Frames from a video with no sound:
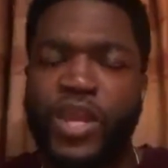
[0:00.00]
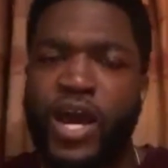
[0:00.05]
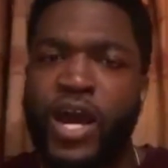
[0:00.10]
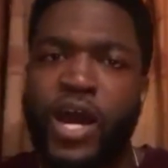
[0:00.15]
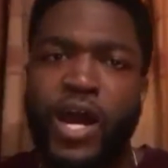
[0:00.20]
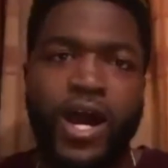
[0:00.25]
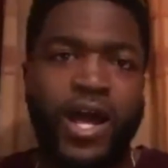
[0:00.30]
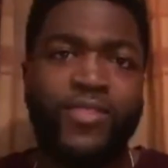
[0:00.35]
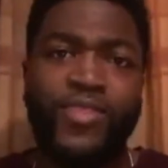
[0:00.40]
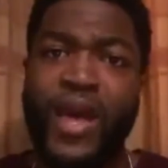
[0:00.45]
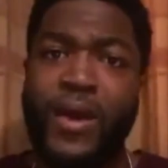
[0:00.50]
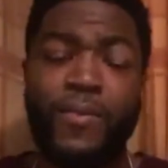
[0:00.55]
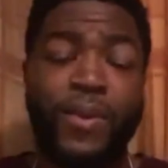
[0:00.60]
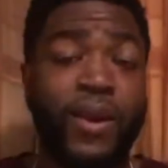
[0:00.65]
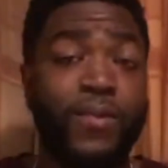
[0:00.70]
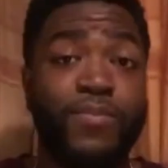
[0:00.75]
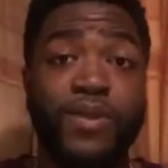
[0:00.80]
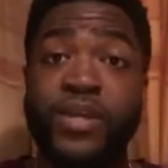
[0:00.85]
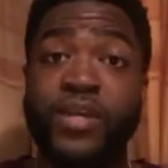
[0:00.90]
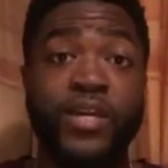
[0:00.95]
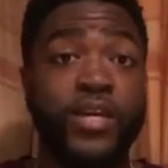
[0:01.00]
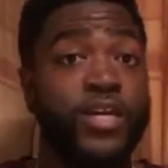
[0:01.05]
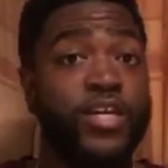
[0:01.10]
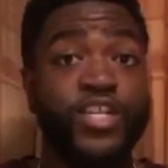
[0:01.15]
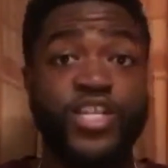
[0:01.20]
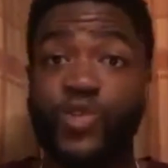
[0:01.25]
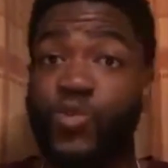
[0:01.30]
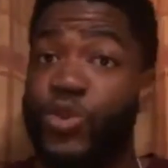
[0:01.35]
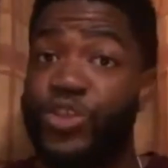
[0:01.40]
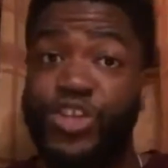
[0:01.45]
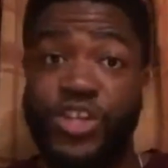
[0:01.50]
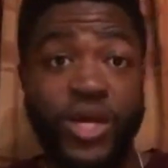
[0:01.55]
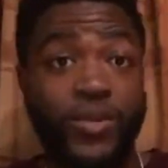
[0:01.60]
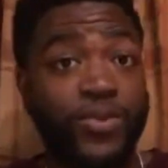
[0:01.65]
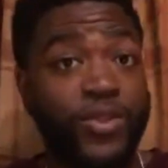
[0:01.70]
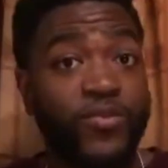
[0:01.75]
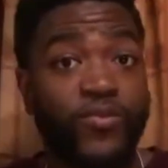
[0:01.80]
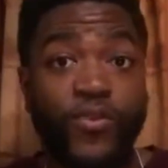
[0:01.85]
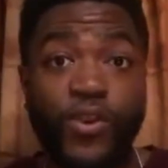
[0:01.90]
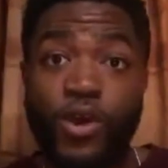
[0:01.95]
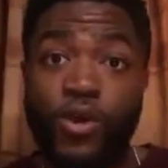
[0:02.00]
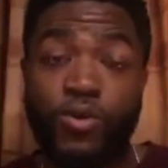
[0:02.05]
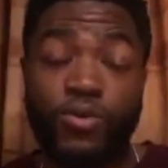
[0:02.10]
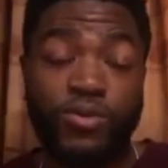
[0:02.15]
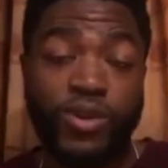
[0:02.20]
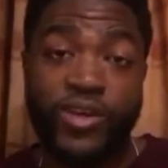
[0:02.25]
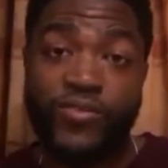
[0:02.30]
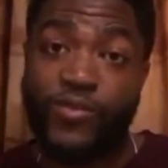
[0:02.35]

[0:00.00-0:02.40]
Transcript: And that might be switching up the flow.